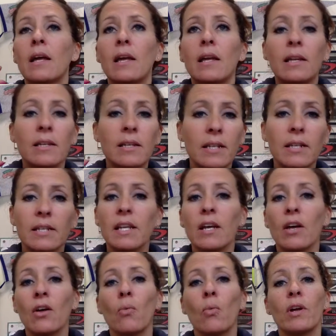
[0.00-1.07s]
in
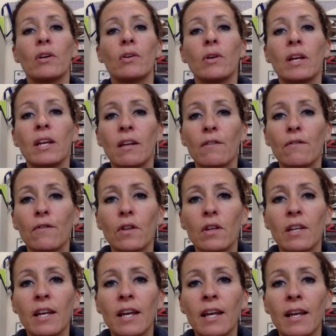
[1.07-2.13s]
detail what you're eating for the
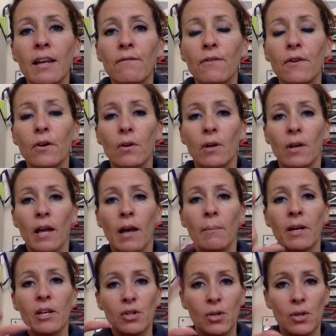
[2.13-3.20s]
day and figuring out,
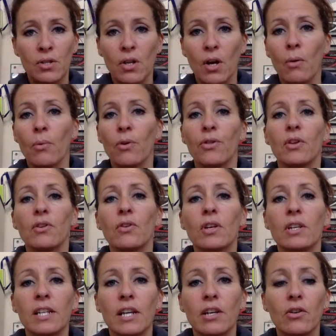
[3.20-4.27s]
make sure it's all within your
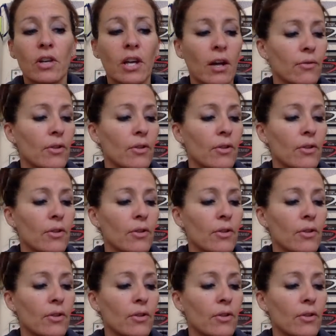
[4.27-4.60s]
container count,